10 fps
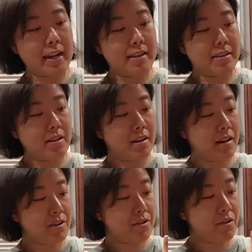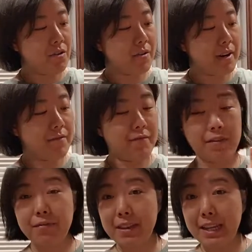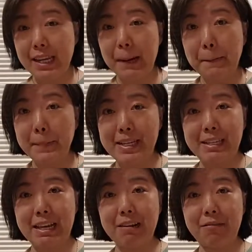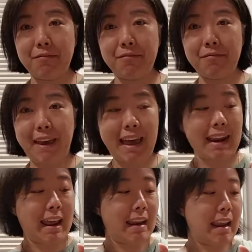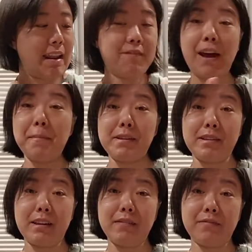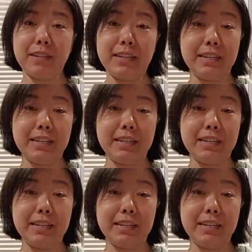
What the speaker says: also only 15% of fat and 85% of lean.